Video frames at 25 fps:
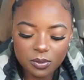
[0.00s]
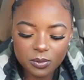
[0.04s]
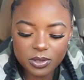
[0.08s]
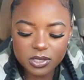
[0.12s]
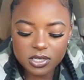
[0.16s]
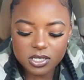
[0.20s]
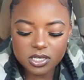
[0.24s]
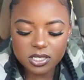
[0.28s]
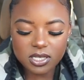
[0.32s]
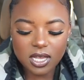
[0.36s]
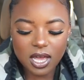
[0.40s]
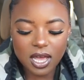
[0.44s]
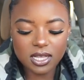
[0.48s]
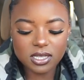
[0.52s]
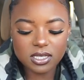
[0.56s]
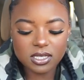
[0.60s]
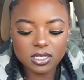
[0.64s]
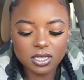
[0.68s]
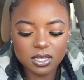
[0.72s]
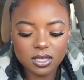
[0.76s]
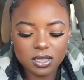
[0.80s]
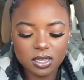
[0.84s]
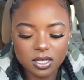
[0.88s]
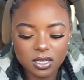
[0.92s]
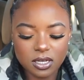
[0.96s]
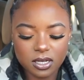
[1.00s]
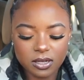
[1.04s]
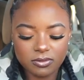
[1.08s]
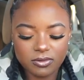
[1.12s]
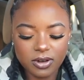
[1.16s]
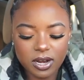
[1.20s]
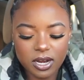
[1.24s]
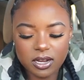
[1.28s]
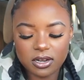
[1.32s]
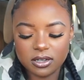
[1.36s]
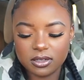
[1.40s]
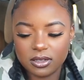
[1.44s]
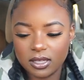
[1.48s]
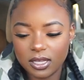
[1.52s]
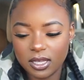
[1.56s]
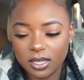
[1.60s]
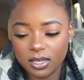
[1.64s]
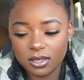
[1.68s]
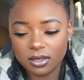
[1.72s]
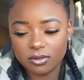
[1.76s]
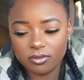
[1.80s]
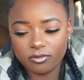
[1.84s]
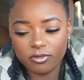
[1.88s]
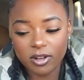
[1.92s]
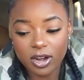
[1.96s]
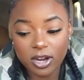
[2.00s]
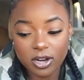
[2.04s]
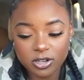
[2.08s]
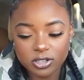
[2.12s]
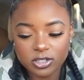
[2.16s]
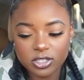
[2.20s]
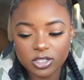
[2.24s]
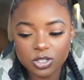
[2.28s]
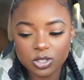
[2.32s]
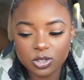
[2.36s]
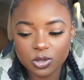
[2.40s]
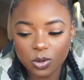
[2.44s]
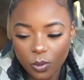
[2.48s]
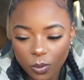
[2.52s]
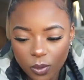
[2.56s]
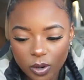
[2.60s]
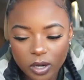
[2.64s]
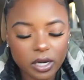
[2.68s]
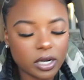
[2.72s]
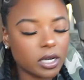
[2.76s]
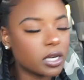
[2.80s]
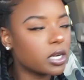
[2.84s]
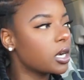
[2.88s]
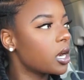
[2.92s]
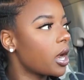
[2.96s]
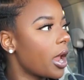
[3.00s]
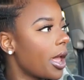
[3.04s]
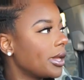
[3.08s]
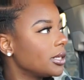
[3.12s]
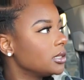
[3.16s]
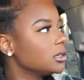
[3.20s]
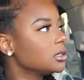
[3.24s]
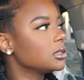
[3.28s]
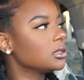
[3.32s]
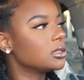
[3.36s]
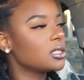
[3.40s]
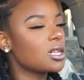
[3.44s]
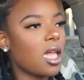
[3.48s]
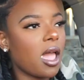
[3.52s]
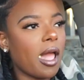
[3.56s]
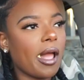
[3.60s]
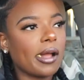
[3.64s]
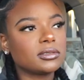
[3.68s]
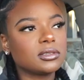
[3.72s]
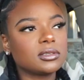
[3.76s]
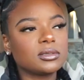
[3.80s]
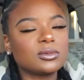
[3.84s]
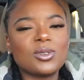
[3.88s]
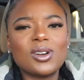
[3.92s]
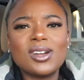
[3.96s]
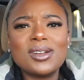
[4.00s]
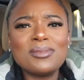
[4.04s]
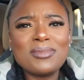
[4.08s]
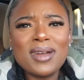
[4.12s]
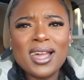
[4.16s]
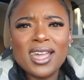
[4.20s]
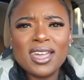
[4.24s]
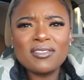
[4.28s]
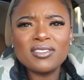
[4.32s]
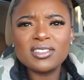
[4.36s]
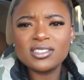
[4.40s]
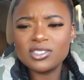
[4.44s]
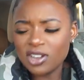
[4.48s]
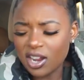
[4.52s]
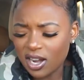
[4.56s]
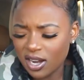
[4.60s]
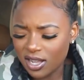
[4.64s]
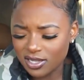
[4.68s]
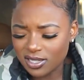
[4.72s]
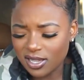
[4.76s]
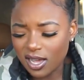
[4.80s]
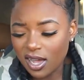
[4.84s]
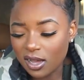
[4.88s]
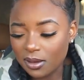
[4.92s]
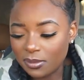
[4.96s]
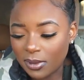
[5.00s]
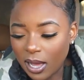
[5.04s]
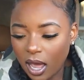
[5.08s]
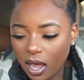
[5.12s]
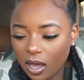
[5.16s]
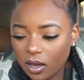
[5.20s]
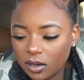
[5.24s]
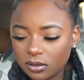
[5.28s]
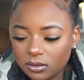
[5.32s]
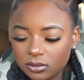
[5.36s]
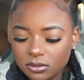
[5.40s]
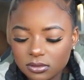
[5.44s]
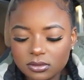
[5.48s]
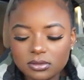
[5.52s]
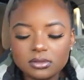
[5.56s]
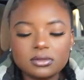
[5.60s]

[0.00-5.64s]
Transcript: just got to the record store. What am I even trying to talk about?